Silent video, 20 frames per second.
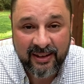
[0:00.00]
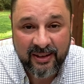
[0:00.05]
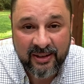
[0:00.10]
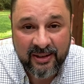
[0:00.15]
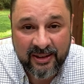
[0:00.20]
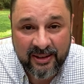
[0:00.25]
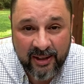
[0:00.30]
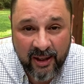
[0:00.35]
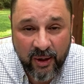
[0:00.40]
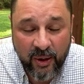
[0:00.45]

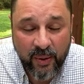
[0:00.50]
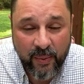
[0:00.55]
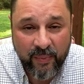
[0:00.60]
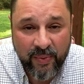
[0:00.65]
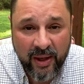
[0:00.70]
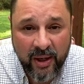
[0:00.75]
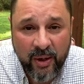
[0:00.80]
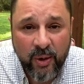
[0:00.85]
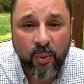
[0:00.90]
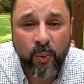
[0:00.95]
So
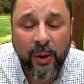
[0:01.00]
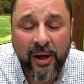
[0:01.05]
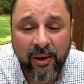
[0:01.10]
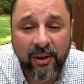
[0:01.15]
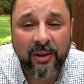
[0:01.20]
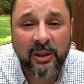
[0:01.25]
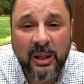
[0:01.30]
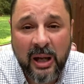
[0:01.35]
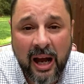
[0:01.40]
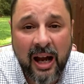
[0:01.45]
we
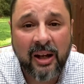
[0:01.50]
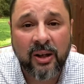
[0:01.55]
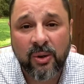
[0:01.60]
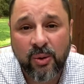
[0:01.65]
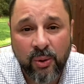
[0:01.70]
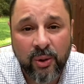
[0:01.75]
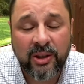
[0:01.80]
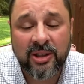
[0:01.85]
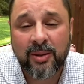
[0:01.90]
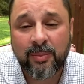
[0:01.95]
are not
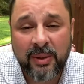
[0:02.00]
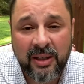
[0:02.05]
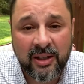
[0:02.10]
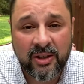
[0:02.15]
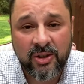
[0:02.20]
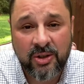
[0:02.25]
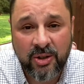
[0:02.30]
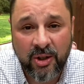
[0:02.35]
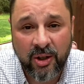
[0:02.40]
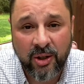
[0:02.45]
going to be a
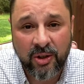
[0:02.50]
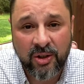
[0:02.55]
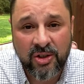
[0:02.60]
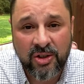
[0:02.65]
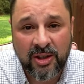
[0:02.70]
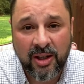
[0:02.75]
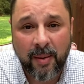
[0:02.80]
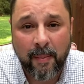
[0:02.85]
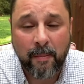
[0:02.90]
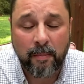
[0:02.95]

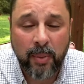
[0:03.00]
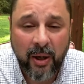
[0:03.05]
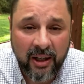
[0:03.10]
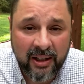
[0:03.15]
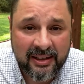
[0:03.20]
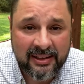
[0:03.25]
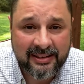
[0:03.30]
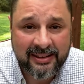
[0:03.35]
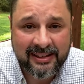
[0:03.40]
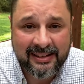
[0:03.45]
church that
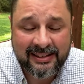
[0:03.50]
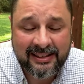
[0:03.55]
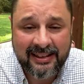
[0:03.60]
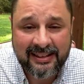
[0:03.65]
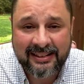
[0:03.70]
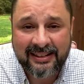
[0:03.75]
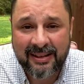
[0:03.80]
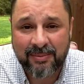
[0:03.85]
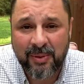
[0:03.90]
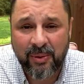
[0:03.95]
bucks the
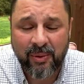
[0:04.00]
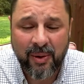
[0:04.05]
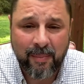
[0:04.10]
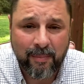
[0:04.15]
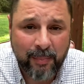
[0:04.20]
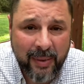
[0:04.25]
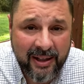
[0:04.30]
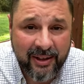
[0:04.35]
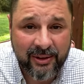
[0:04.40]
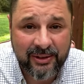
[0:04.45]
system and
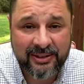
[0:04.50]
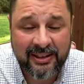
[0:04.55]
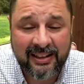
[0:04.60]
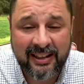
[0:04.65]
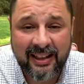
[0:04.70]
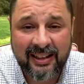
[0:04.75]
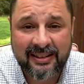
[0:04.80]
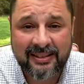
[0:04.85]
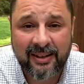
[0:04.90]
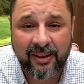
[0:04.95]
rebels
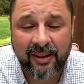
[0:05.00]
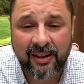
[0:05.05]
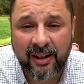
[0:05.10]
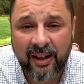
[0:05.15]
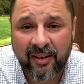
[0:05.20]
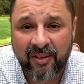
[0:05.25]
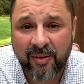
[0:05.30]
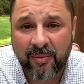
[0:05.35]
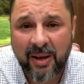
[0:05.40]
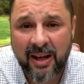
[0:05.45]
against our
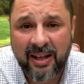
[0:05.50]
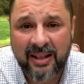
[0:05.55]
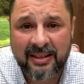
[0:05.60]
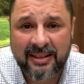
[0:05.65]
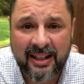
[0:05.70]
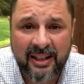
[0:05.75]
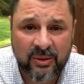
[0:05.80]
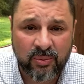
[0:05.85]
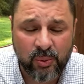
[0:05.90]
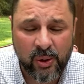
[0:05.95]
government and
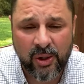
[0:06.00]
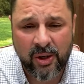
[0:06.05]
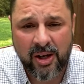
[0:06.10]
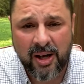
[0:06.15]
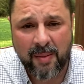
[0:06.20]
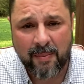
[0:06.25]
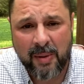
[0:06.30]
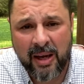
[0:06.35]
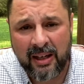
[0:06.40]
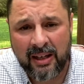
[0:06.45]
says, we're going
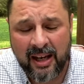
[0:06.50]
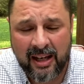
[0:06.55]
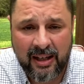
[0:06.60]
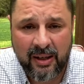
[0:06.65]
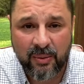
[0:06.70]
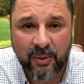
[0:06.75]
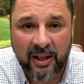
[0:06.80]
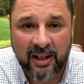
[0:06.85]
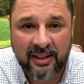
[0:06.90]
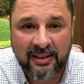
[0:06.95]
to meet
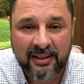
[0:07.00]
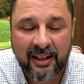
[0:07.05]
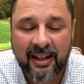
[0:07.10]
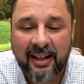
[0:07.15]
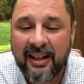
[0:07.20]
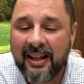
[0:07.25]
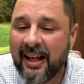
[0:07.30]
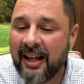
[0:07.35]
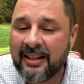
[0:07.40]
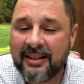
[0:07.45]
anyways.
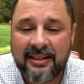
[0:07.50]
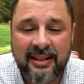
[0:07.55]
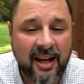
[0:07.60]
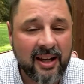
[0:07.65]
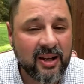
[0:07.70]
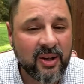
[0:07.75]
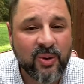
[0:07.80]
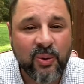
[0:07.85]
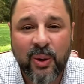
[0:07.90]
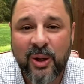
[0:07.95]
It's
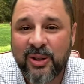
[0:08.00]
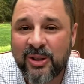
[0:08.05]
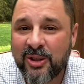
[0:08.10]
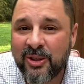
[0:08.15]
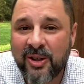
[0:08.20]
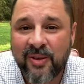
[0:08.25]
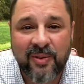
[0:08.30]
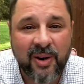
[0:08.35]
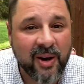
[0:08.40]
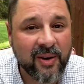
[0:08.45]
not a
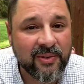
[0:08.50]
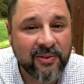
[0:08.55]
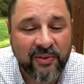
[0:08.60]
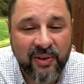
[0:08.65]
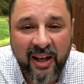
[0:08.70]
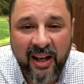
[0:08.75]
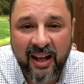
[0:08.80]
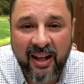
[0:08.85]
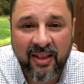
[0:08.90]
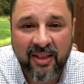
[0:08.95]
question of our
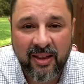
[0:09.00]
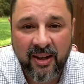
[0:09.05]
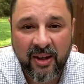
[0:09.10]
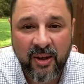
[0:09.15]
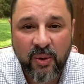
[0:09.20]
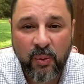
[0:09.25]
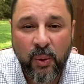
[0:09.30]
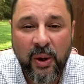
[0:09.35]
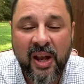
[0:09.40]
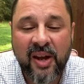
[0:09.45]
faith.
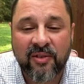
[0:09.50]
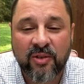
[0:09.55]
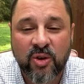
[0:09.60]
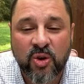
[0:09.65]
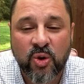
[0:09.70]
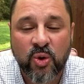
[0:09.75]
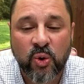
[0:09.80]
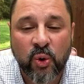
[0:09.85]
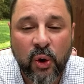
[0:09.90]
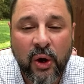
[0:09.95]
We
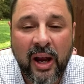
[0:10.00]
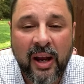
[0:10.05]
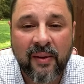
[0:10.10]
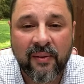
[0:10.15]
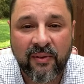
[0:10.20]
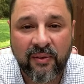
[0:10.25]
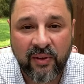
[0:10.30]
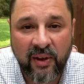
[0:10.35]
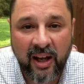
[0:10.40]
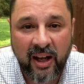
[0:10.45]
have
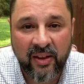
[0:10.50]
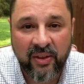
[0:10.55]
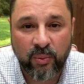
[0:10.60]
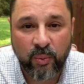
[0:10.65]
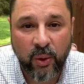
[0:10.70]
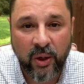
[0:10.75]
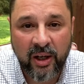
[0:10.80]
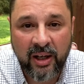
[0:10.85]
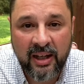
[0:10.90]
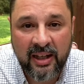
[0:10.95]
great faith.
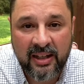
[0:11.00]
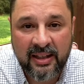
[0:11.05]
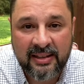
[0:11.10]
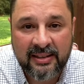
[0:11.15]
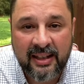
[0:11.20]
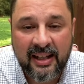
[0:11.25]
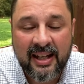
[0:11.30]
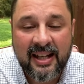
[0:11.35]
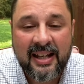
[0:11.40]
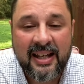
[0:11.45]
What it
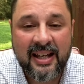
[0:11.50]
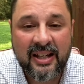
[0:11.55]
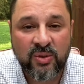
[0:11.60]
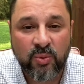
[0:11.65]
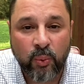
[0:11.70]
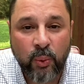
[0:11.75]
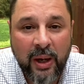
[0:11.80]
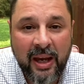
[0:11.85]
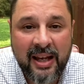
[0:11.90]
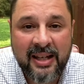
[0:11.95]
is
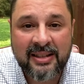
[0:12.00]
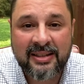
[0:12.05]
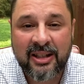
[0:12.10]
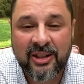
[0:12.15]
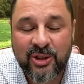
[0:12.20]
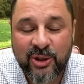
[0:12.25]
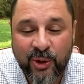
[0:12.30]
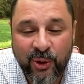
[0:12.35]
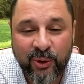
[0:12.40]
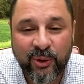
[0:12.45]
we as
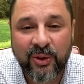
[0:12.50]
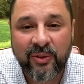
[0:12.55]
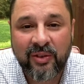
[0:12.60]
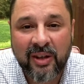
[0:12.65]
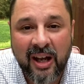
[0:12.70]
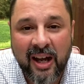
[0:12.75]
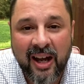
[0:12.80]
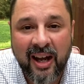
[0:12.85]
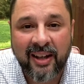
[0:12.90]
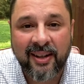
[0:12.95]
the children of
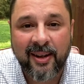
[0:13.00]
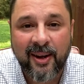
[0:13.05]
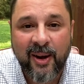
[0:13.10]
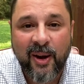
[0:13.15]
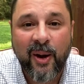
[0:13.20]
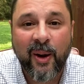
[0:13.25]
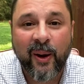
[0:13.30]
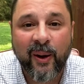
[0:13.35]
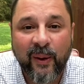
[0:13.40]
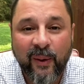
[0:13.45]
God
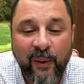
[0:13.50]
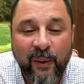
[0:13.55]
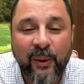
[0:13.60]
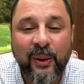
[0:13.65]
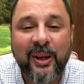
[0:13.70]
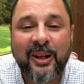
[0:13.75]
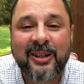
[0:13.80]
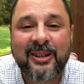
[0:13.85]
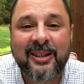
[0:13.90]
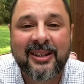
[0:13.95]
are
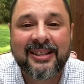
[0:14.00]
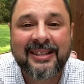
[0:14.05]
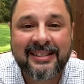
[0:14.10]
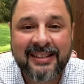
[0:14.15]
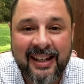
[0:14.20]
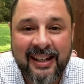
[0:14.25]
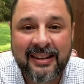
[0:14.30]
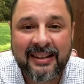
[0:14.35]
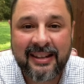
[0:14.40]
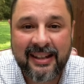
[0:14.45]
going to
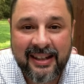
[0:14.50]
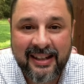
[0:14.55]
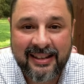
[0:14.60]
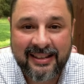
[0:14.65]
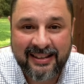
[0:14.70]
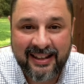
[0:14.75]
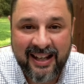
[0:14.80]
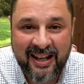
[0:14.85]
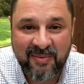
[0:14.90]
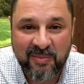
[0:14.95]
set the
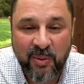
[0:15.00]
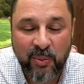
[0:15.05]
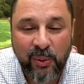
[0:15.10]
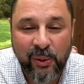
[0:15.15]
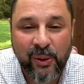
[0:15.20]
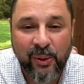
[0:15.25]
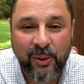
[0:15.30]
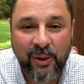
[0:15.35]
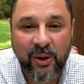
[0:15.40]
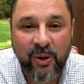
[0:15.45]
example.
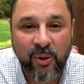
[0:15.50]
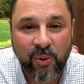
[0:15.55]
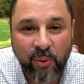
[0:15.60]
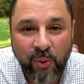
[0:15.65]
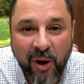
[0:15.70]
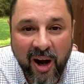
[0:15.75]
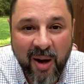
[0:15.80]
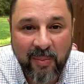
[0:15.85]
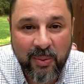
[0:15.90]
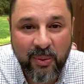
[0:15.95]
We're going to
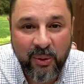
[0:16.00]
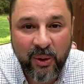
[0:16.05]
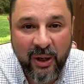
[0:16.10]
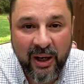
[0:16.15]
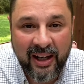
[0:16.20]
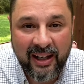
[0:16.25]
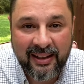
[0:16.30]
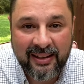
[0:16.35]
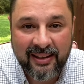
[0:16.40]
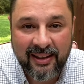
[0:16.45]

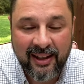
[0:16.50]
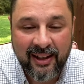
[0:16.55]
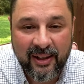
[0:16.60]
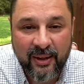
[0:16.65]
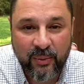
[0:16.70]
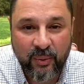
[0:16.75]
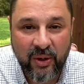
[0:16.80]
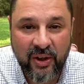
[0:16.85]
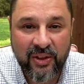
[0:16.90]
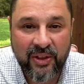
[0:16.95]
cooperate
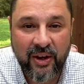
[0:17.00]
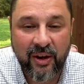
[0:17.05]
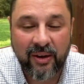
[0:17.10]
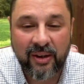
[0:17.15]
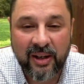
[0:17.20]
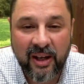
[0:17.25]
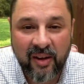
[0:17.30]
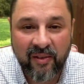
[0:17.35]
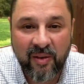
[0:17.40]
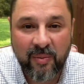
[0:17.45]
with our
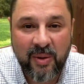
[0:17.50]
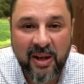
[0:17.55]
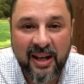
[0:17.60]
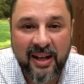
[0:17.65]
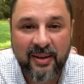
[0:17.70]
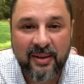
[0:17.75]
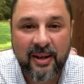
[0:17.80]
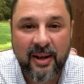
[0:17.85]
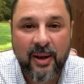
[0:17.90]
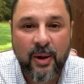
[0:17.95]

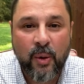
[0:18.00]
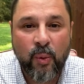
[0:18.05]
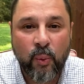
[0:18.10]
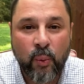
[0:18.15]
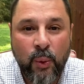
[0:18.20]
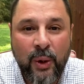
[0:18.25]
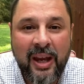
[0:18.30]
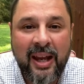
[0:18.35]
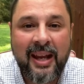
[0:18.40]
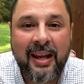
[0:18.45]
government.
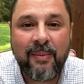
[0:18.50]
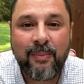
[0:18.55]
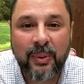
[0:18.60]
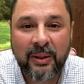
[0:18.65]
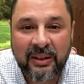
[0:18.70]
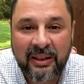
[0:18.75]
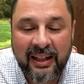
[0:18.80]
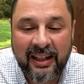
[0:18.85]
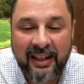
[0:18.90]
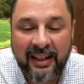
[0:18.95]
We
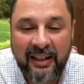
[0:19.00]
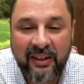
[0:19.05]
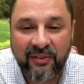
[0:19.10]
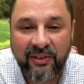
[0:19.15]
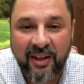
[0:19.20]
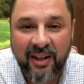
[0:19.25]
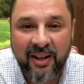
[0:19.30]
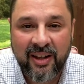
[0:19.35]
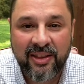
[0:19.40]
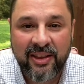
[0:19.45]
believe
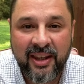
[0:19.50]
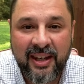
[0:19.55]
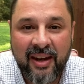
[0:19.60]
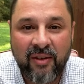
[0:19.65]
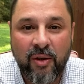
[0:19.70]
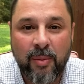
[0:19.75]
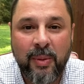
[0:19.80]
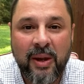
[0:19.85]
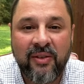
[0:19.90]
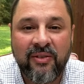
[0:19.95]
that
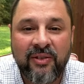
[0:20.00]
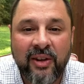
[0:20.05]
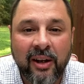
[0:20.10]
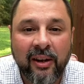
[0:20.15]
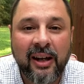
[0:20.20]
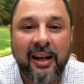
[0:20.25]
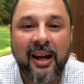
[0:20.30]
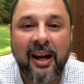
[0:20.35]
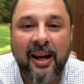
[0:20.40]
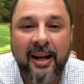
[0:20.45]
it would be
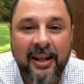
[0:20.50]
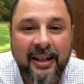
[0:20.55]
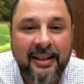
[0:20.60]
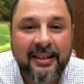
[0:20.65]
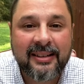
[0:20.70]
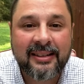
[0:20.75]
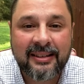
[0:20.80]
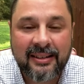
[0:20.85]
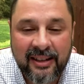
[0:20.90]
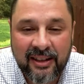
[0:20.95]
very
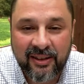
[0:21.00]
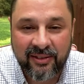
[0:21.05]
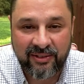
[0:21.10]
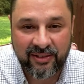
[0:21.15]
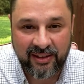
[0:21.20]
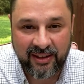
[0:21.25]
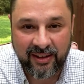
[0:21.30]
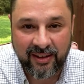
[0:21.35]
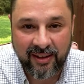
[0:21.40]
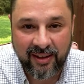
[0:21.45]

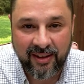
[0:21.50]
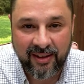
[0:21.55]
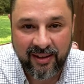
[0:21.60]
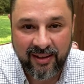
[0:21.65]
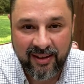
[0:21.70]
unloving